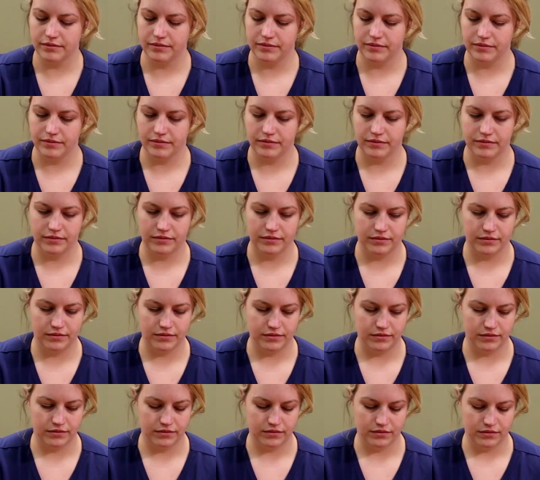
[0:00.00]

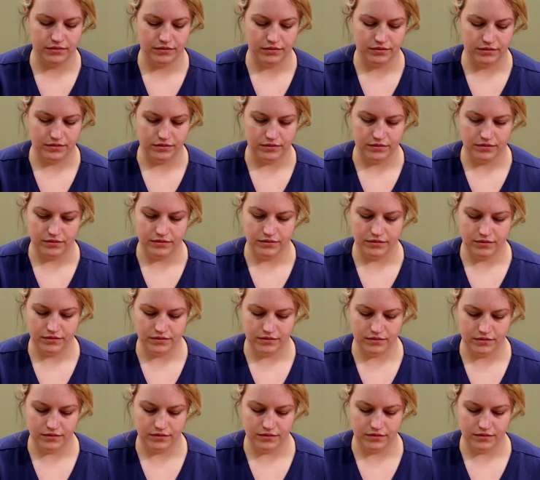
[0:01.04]
Nobody speaks.